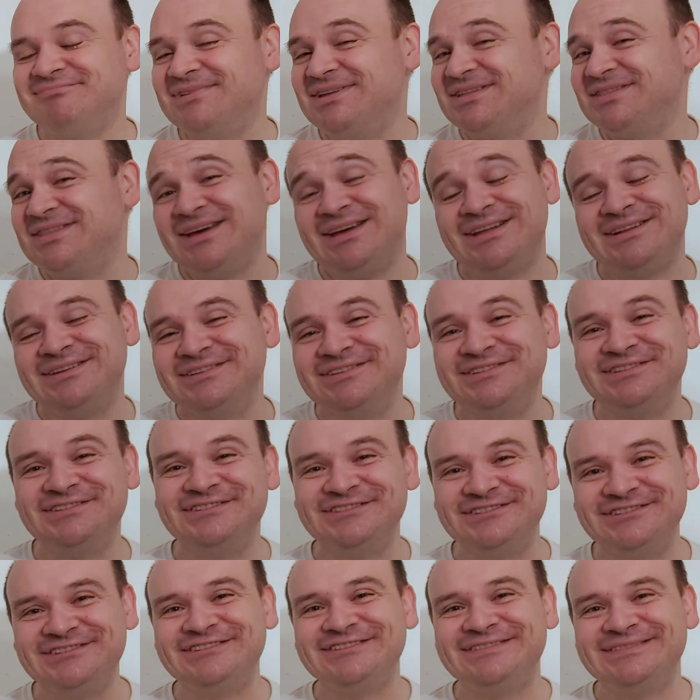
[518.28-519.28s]

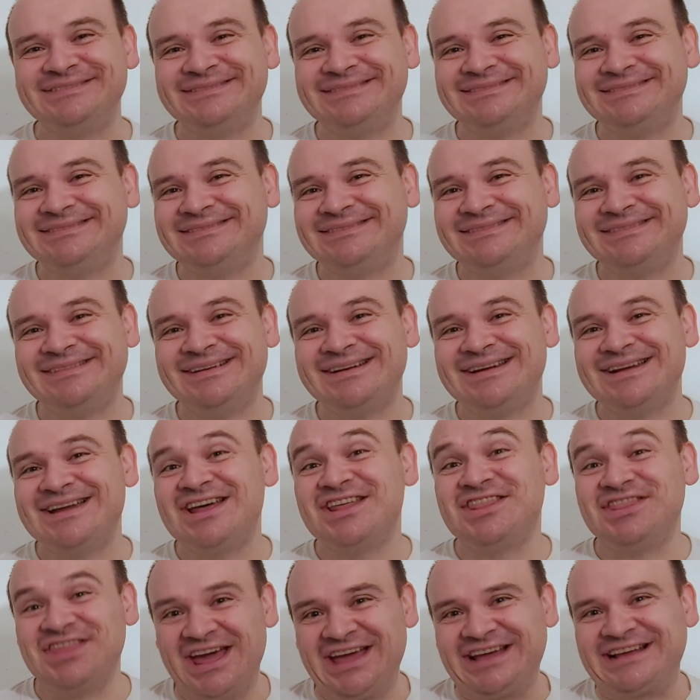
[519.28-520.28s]
then
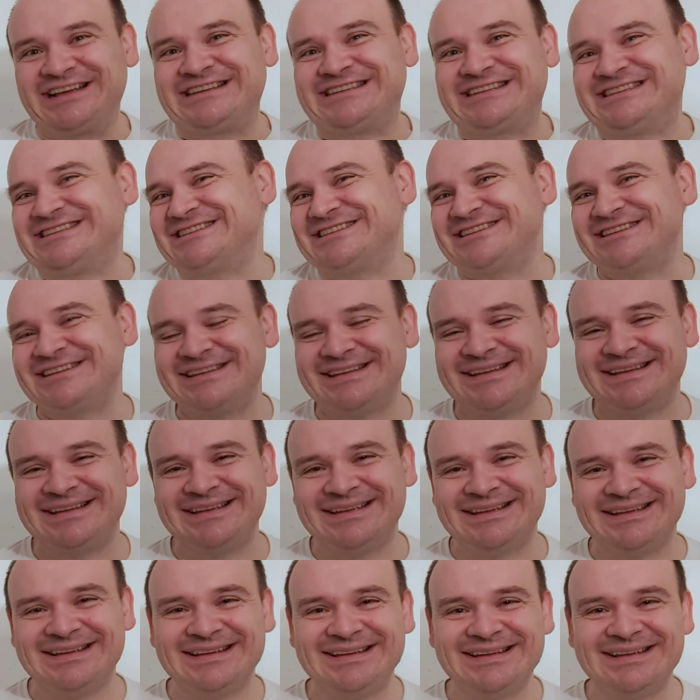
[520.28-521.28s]
thanks.
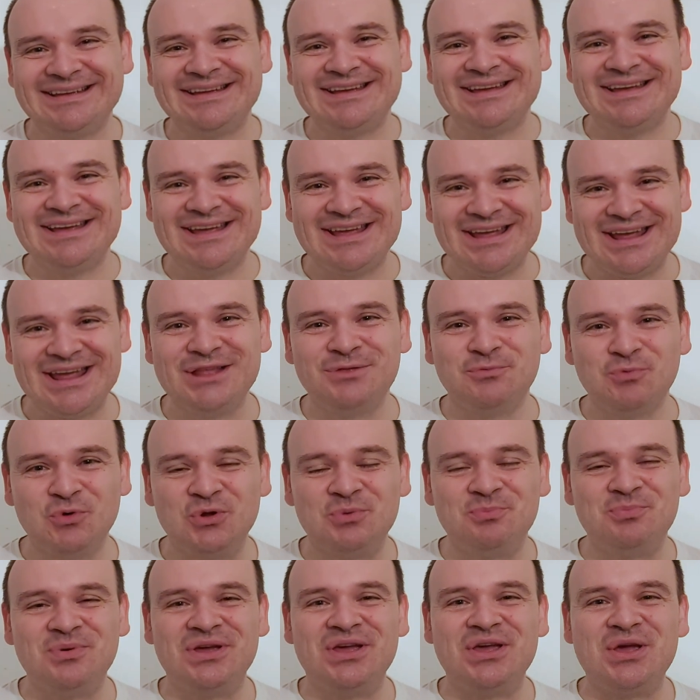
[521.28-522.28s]
It
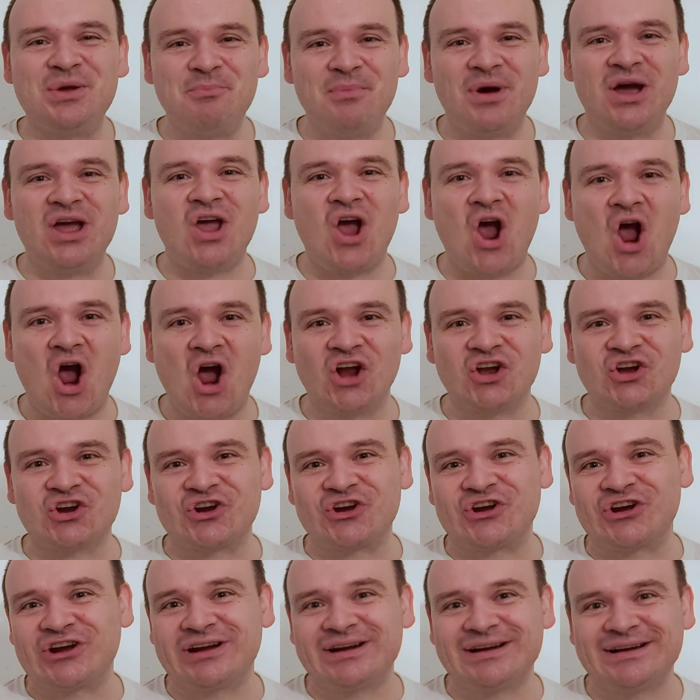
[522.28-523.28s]
would be my
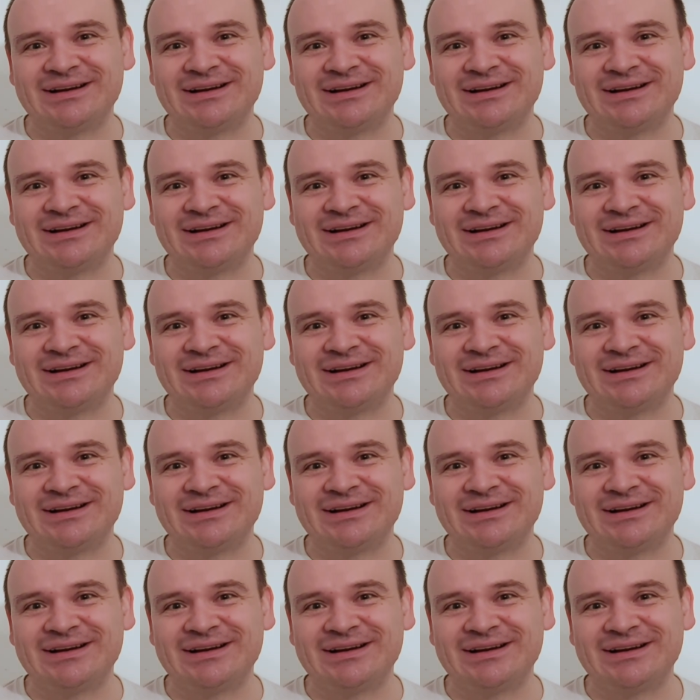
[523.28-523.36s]
honor